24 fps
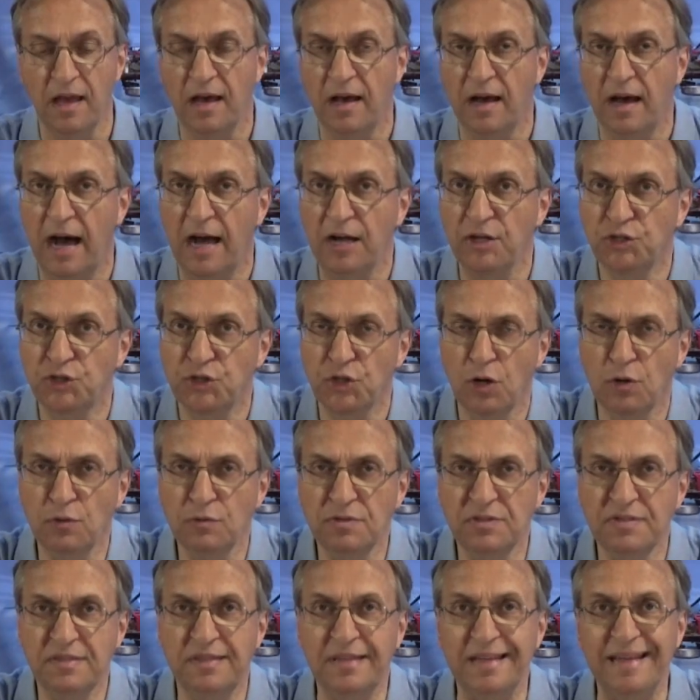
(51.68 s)
I
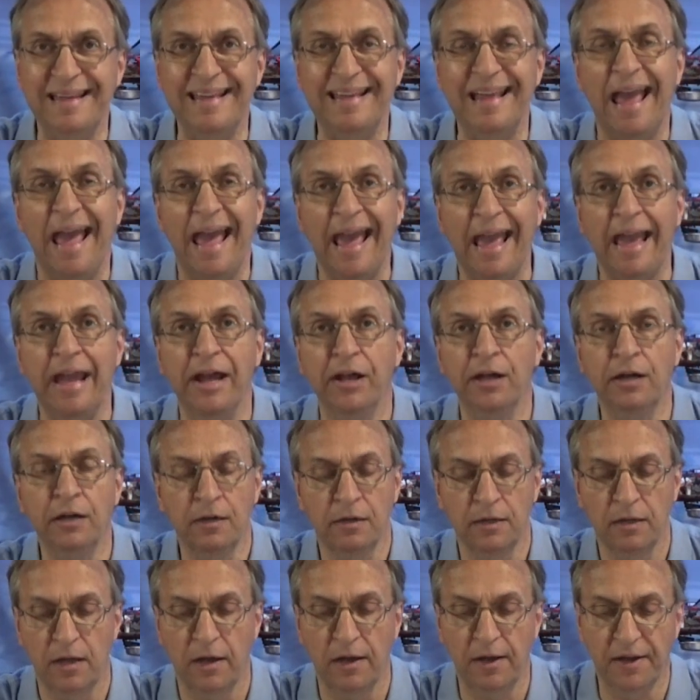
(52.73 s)
chose the Air
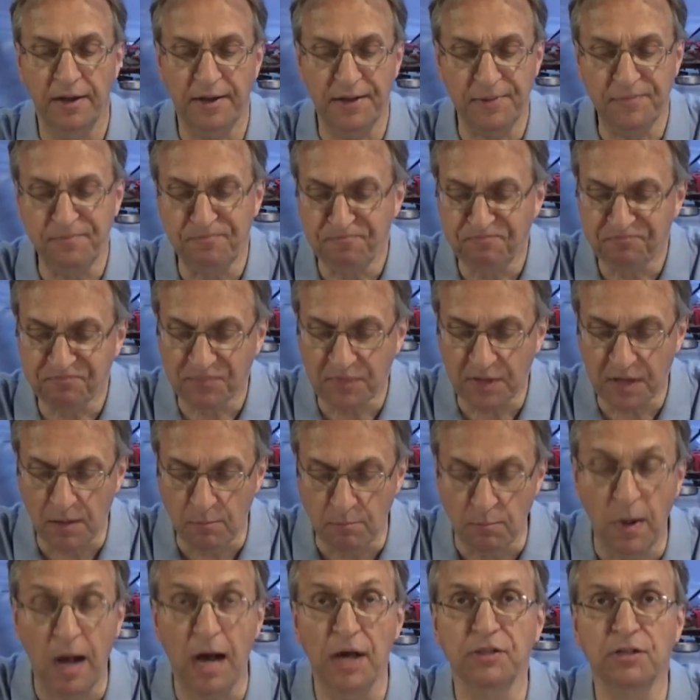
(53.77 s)

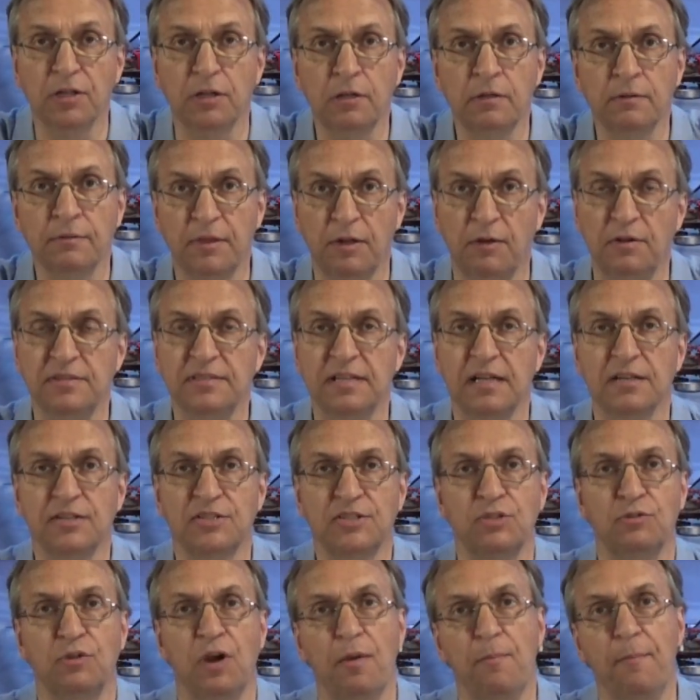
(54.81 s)
model. There's
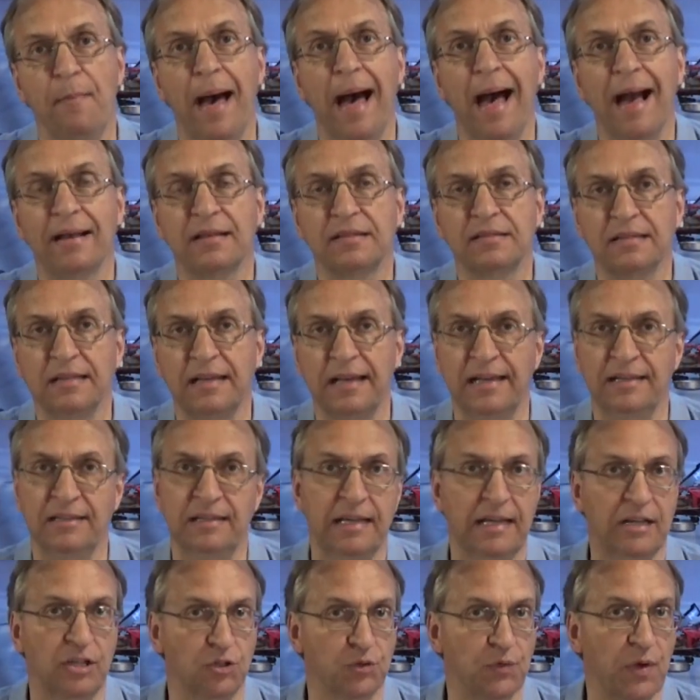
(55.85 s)
also a Max and
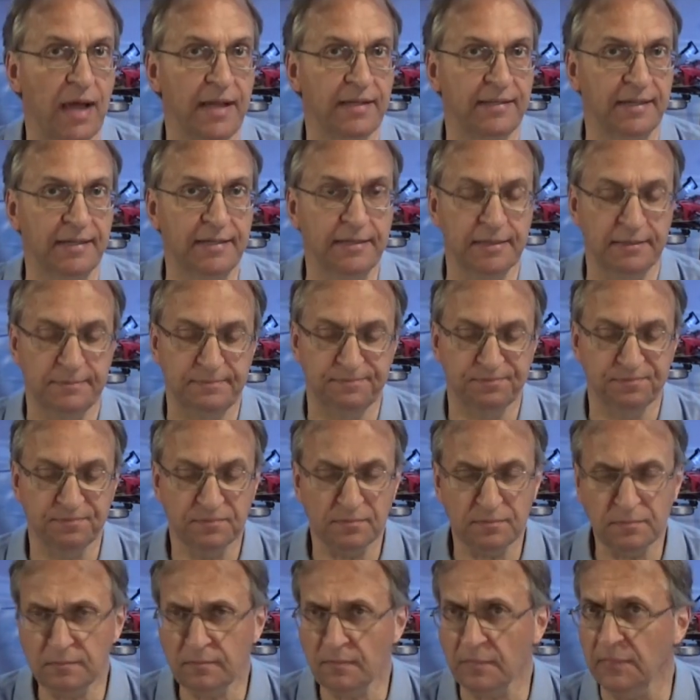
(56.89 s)
a Trident.
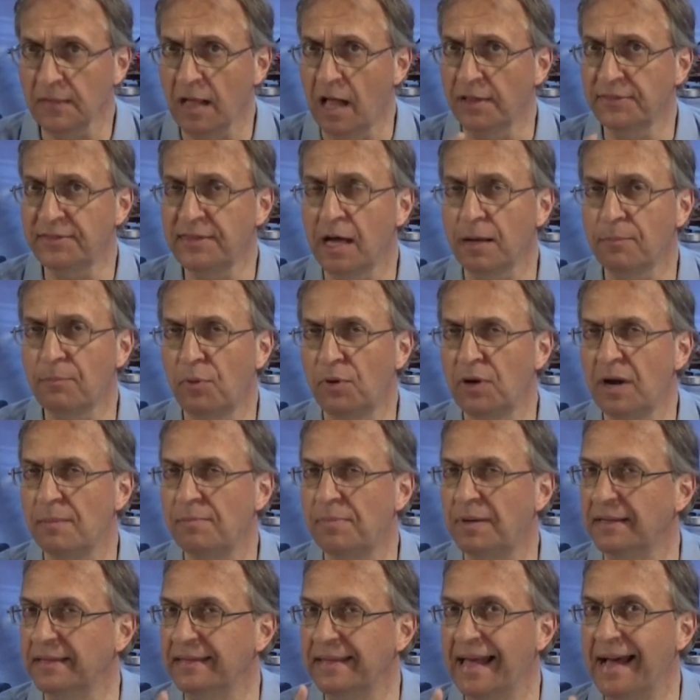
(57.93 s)
I'll talk more
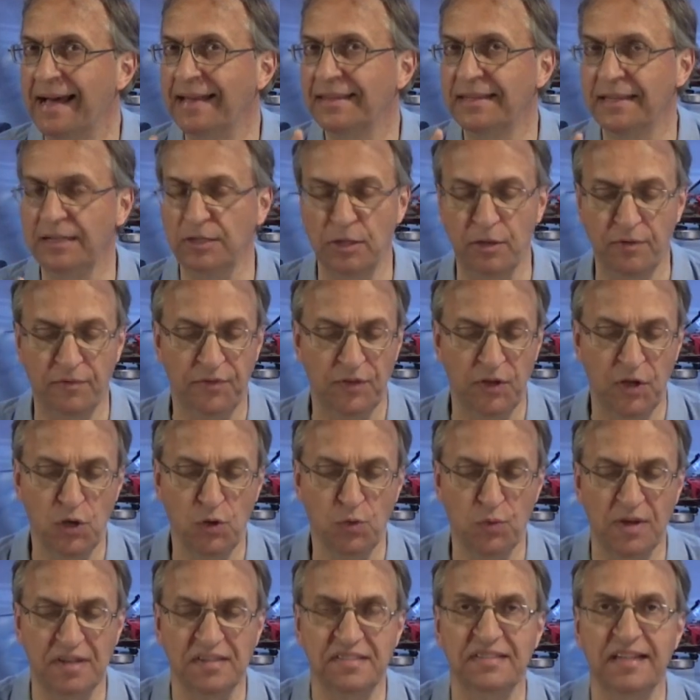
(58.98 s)
about that in a
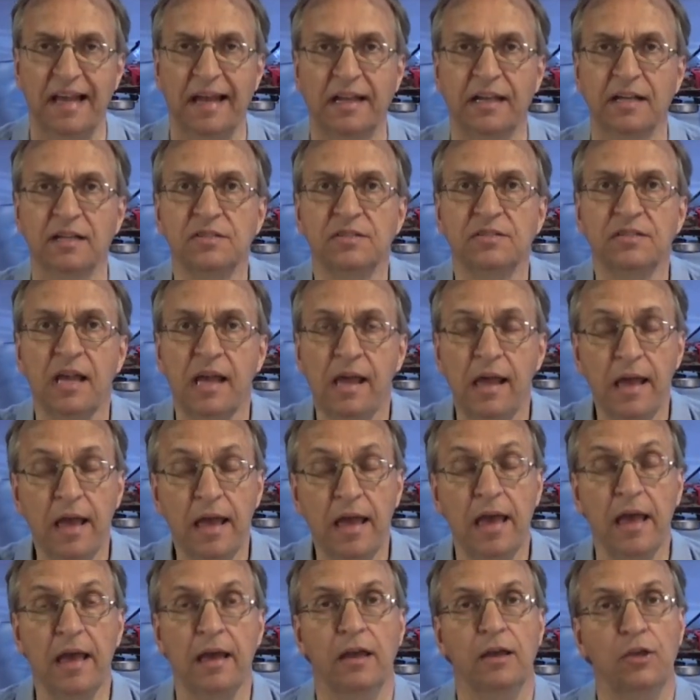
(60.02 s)
few seconds.
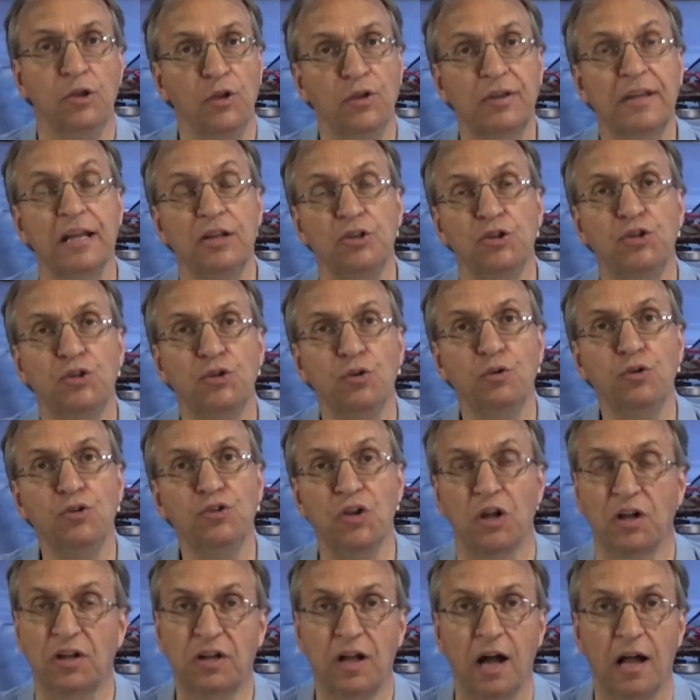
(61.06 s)
You can choose
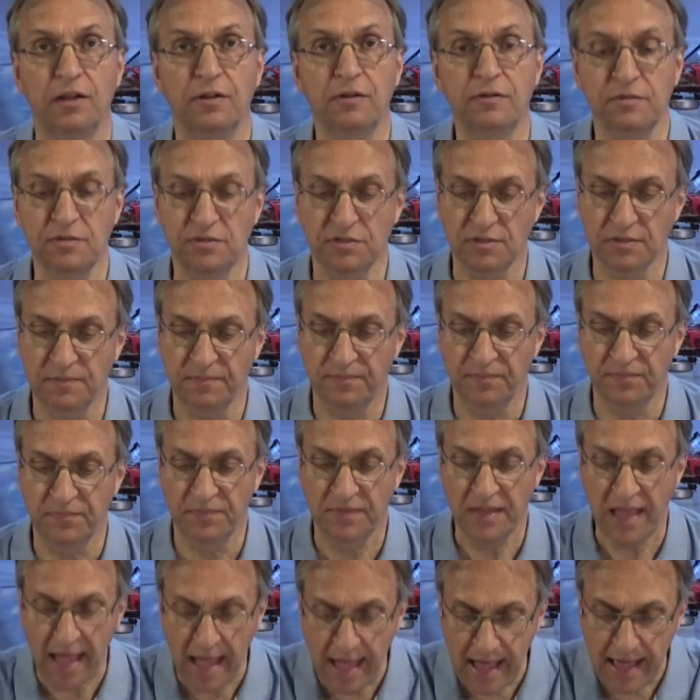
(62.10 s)
the colors
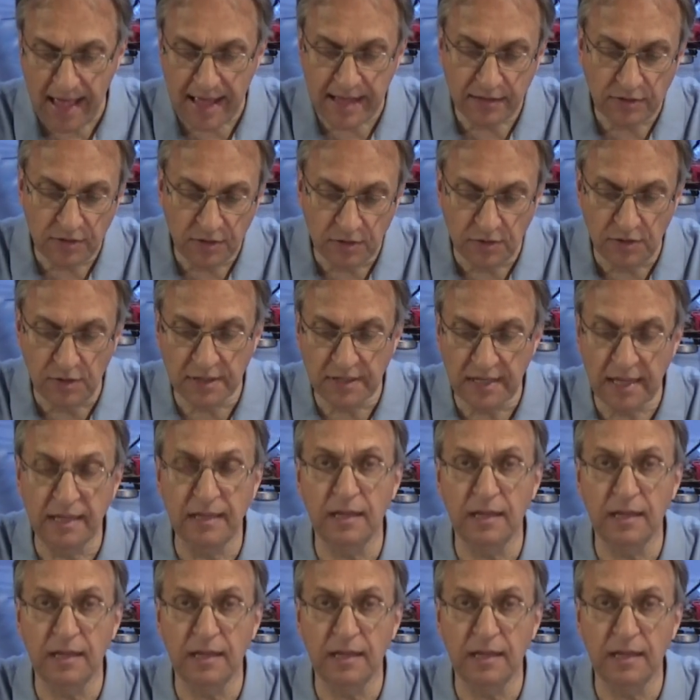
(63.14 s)
and you can